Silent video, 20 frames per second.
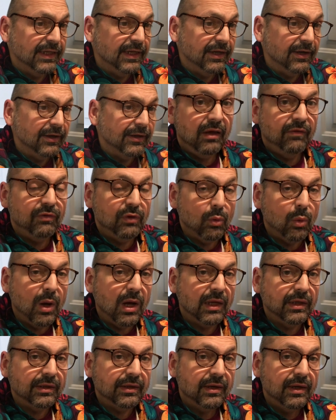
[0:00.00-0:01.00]
here. If you
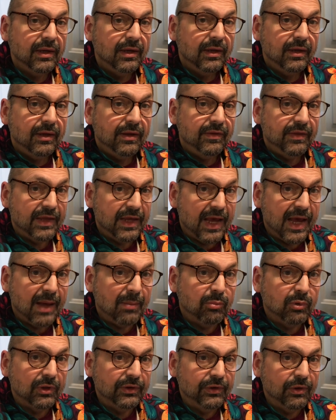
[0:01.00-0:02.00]
want, the
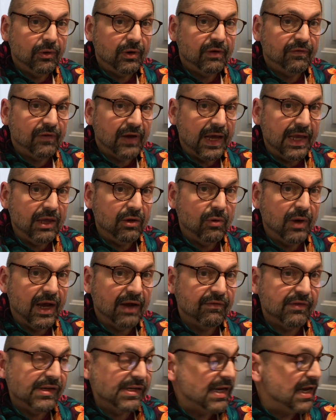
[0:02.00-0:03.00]
app will notify you
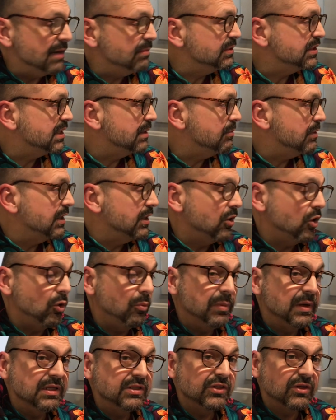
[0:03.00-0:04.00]
every time someone
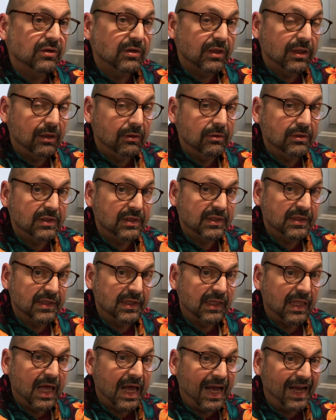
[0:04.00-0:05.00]
opens or closes
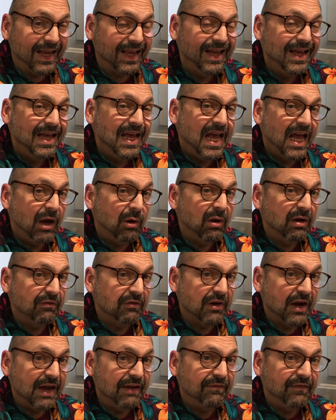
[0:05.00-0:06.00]
the lock.
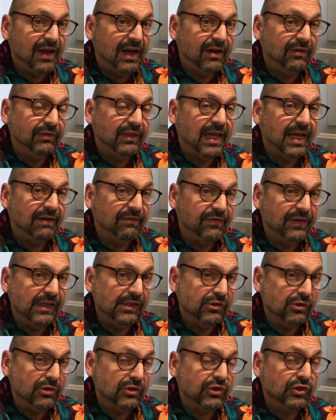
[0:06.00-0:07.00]
However, I found that
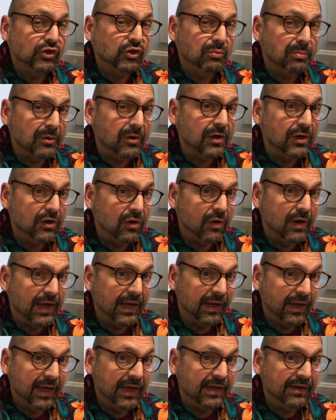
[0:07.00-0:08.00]
feature super
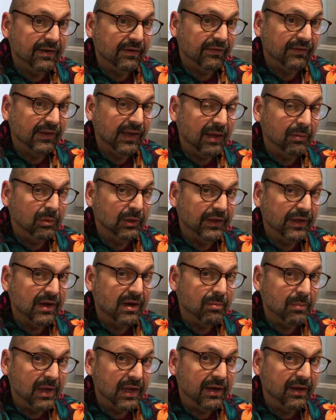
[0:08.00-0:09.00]
annoying and disabled it
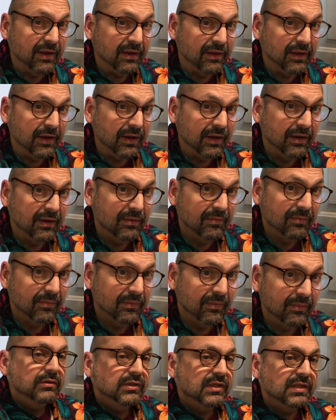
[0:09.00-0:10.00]
immediately.
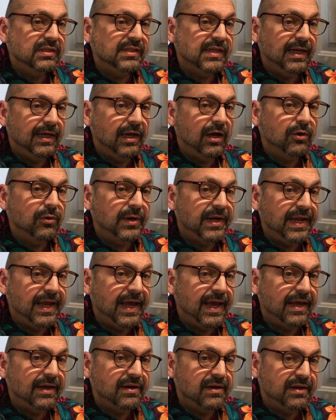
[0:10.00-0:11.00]
Since I already
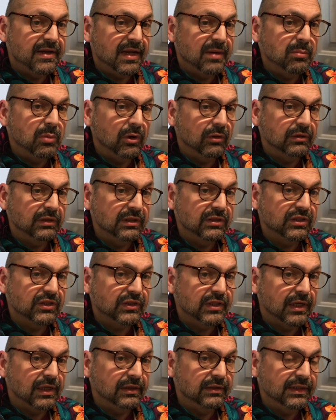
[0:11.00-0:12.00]
had a deadbolt
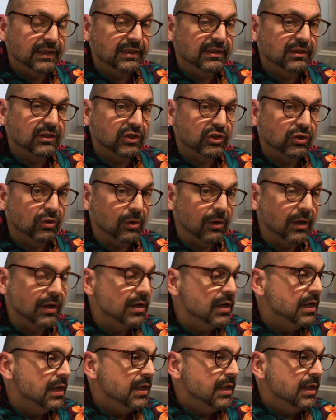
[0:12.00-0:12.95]
installed in this door,